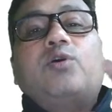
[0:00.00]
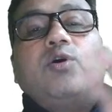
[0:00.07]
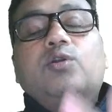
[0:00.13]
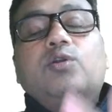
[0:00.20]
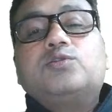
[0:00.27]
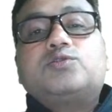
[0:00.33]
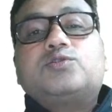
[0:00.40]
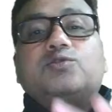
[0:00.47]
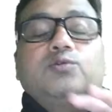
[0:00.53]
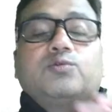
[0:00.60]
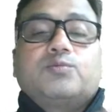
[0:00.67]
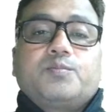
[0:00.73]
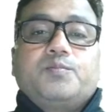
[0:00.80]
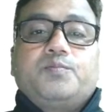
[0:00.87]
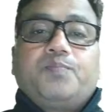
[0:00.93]

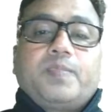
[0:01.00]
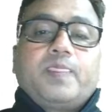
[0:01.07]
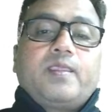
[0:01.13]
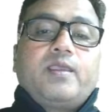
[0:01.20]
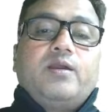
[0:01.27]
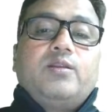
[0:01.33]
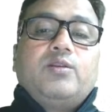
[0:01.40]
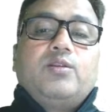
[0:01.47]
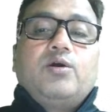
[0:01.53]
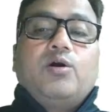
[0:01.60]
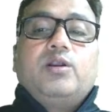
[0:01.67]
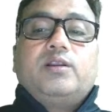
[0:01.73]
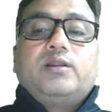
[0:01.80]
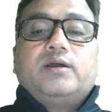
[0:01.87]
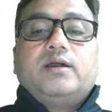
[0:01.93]
also
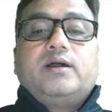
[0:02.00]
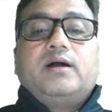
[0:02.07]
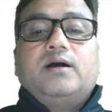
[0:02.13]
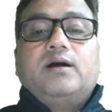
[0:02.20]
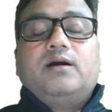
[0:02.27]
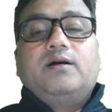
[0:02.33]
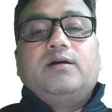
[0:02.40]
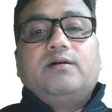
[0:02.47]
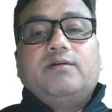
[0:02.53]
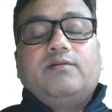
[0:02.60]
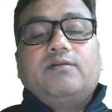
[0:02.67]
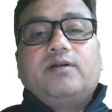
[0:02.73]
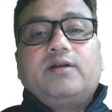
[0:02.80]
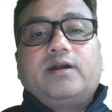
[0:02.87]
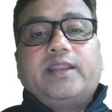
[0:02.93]
not a
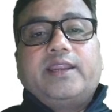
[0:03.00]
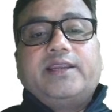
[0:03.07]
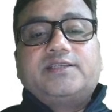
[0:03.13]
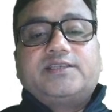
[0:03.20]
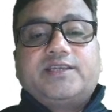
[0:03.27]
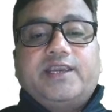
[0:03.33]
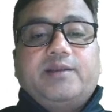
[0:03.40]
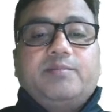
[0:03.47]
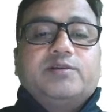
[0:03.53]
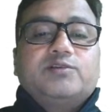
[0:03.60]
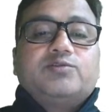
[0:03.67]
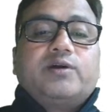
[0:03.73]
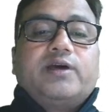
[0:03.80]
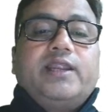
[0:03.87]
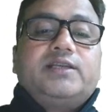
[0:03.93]
correct statement.
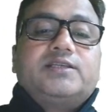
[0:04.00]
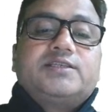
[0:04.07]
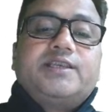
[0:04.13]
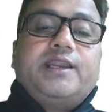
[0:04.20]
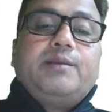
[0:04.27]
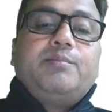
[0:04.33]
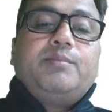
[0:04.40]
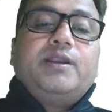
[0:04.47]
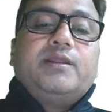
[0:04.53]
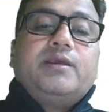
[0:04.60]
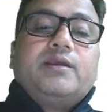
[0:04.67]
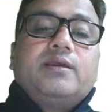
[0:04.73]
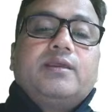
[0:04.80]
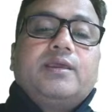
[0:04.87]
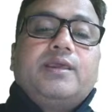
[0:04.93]
So correct statement
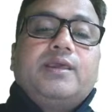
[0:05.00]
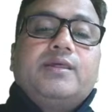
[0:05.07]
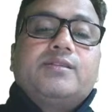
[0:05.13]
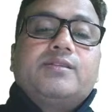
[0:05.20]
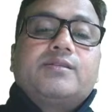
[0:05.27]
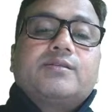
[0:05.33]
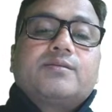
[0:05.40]
is